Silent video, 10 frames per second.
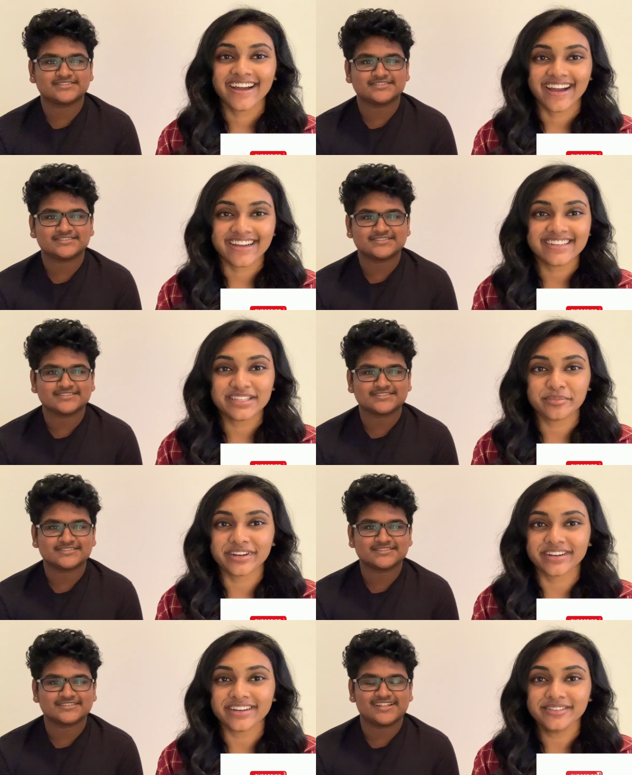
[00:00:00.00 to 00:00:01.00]
Speaker 1: Hi guys, I'm
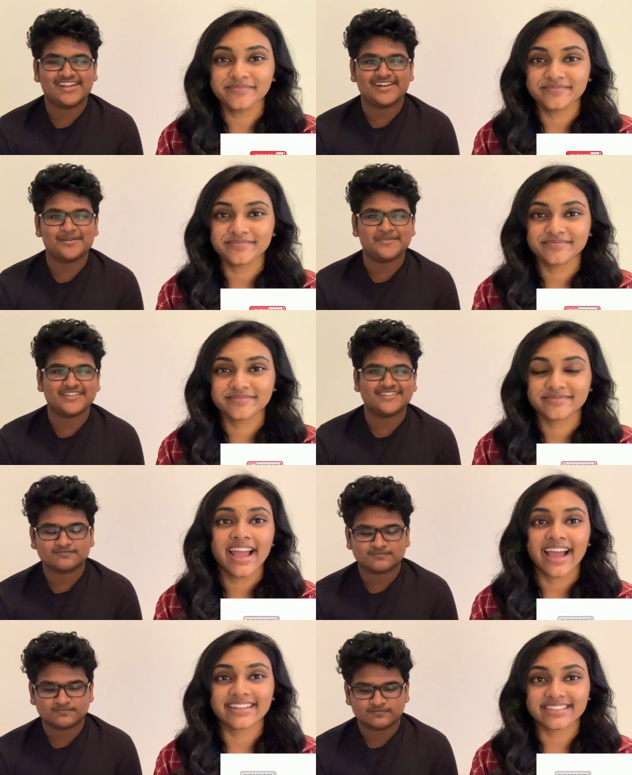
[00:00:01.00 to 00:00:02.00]
Priyanka.
Speaker 2: And I'm
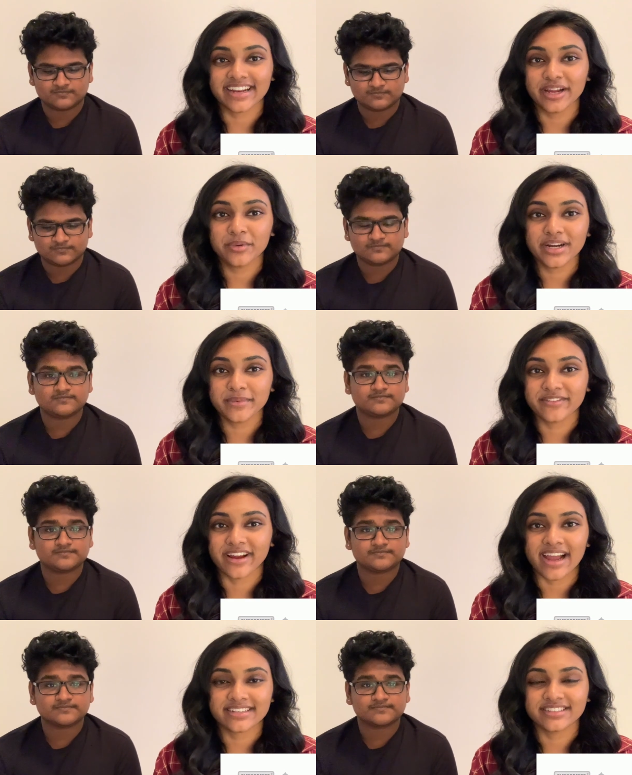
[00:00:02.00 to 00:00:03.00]
Nathan.
Speaker 1: And today we're going to be
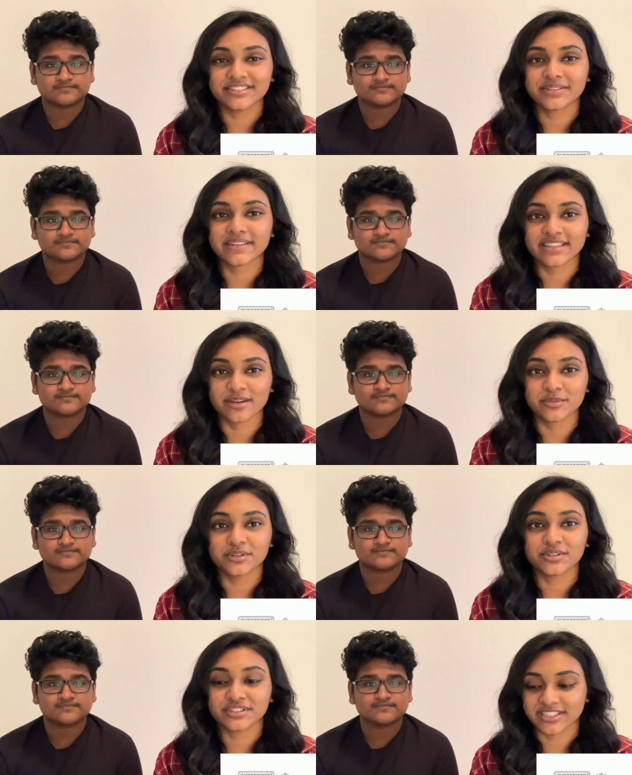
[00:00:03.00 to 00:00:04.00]
reacting to a
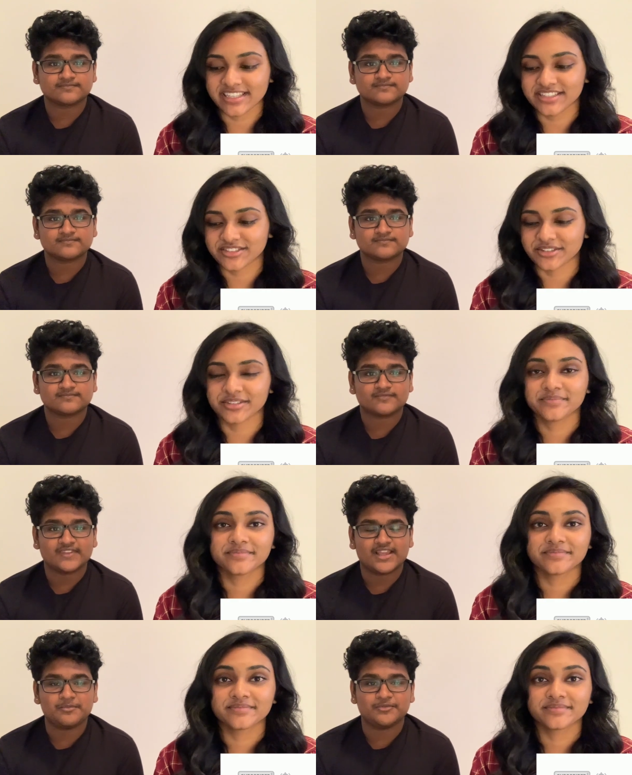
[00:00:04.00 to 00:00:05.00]
Tamil teaser.
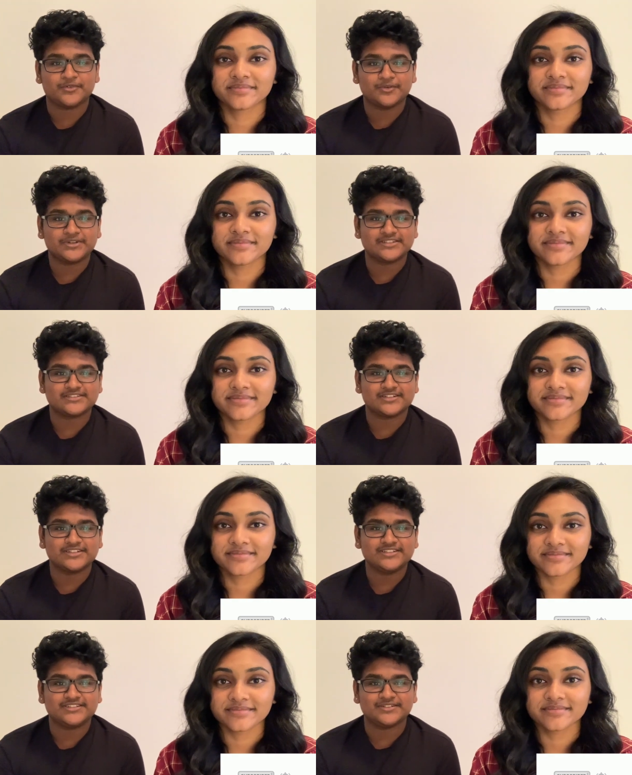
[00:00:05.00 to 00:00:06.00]
Speaker 2: And before we get
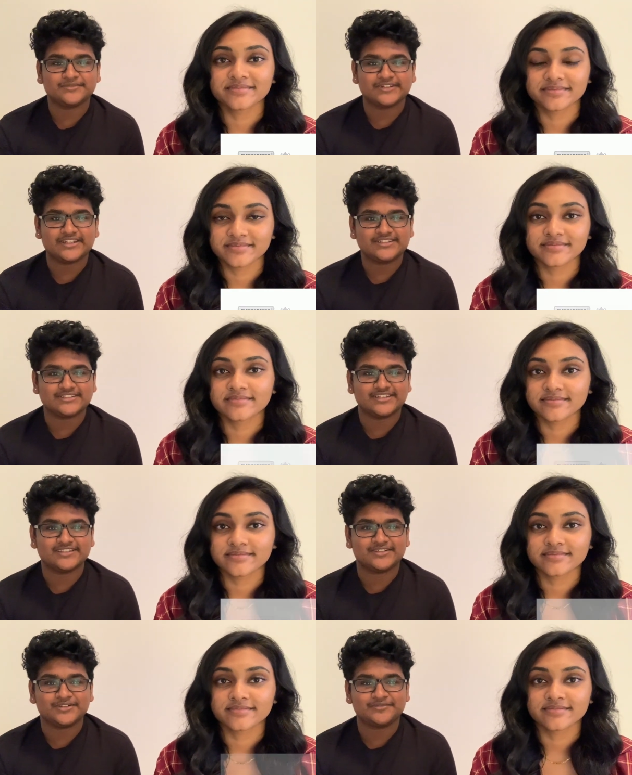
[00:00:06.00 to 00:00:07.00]
started, don't forget to hit
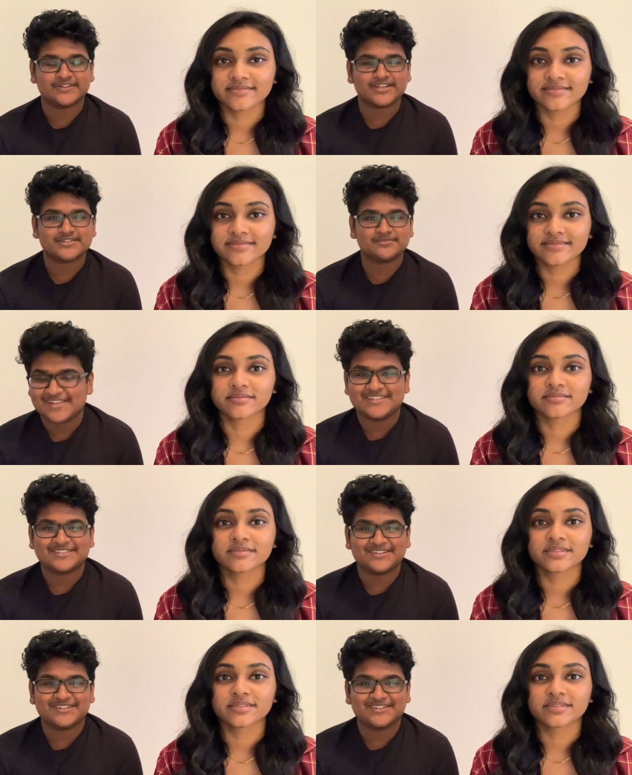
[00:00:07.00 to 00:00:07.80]
the notification bell so